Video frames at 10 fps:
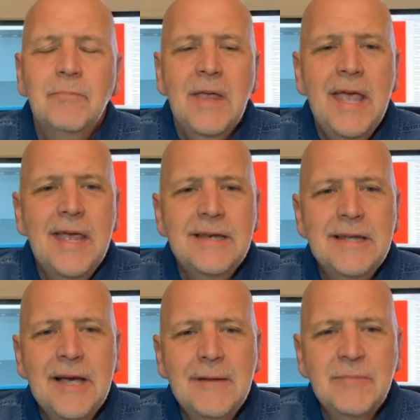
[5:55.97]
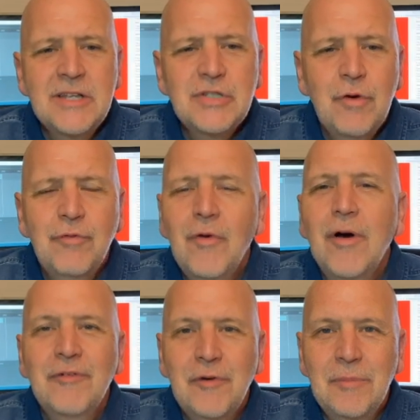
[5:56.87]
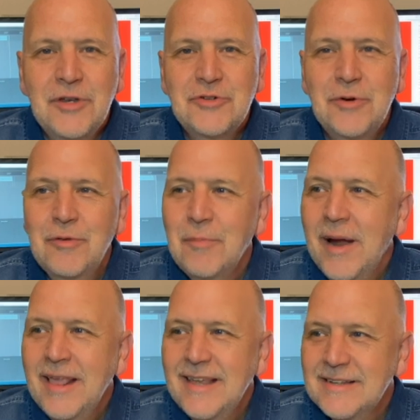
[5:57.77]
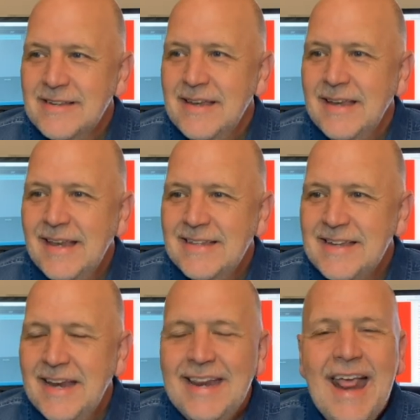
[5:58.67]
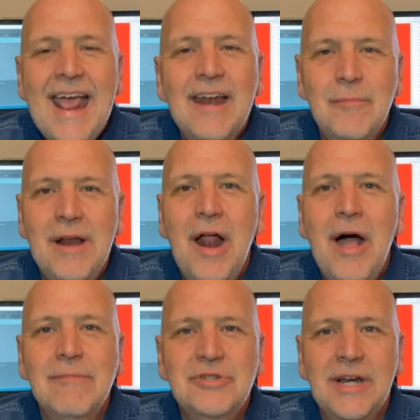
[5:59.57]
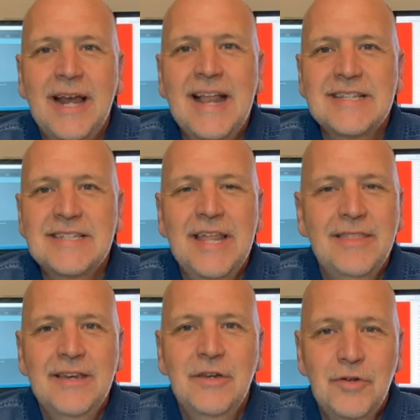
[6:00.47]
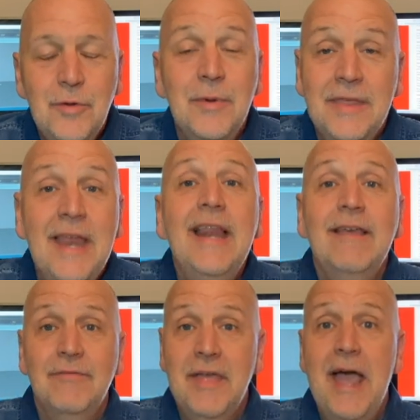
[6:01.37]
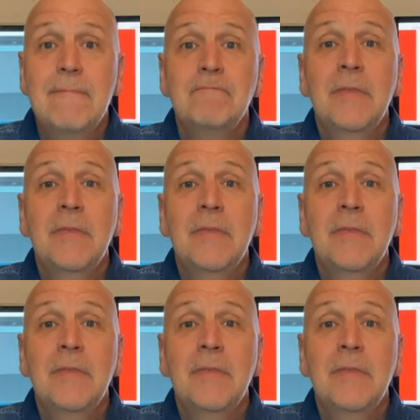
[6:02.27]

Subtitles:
And it's so far from the truth. Money is an inanimate object and has nothing to do with any of that.